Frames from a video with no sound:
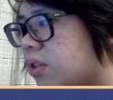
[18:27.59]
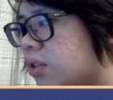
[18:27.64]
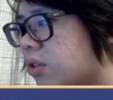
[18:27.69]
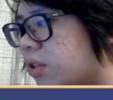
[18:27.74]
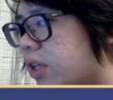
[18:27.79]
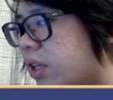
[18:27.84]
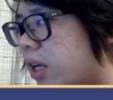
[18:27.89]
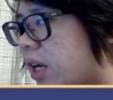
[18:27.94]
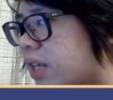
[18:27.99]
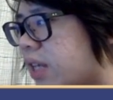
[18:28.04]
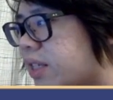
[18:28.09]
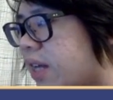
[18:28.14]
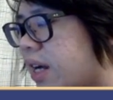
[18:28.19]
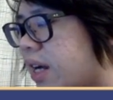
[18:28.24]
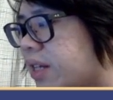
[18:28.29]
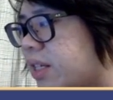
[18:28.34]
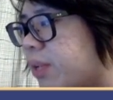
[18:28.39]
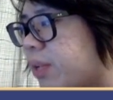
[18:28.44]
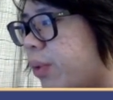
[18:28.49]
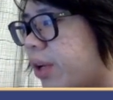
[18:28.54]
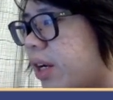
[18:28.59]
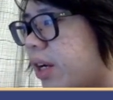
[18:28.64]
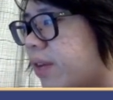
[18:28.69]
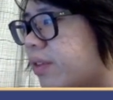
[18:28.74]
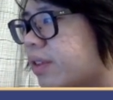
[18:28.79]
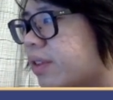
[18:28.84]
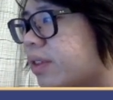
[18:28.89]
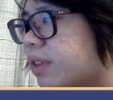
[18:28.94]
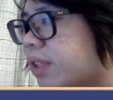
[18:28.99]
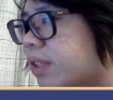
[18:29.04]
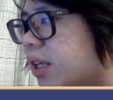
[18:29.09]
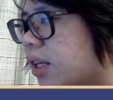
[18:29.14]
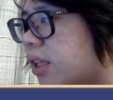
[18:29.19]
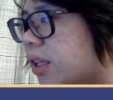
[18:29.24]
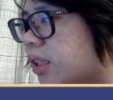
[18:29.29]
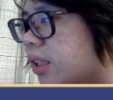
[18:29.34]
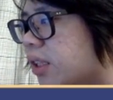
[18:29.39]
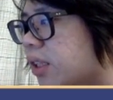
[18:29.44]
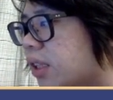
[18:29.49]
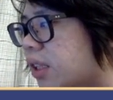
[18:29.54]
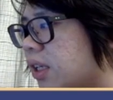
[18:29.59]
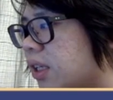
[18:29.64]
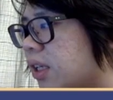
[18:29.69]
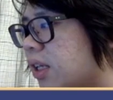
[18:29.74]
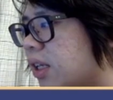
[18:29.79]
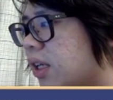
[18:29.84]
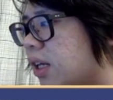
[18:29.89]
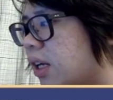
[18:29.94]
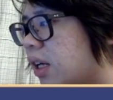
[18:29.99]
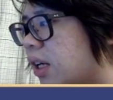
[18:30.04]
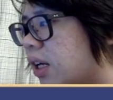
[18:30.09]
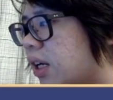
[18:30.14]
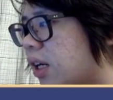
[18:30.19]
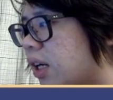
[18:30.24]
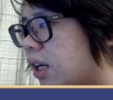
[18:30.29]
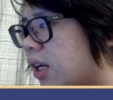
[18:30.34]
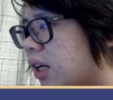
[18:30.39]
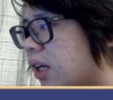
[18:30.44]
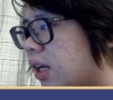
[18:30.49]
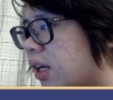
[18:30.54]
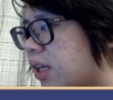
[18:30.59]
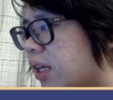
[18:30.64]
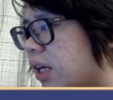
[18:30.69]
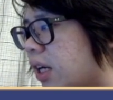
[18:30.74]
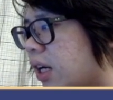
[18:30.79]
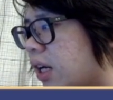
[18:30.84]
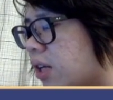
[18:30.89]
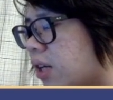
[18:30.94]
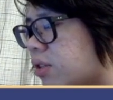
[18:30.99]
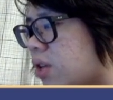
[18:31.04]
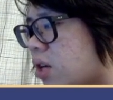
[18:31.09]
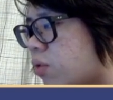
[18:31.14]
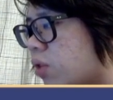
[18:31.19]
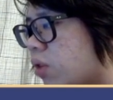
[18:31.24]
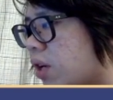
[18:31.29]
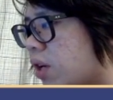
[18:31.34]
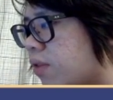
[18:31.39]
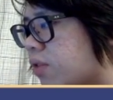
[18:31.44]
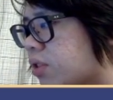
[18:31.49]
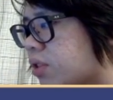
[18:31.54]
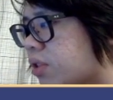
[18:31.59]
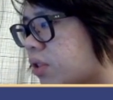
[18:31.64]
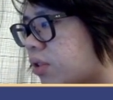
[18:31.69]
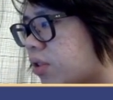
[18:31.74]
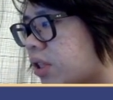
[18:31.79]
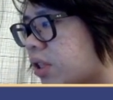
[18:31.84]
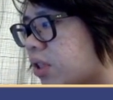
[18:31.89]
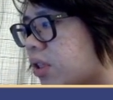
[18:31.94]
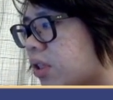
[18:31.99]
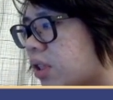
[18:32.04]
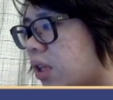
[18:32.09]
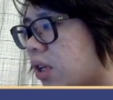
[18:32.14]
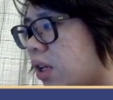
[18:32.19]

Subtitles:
So yeah, I just kind of did whatever. Yeah, I was locked whatever. So here.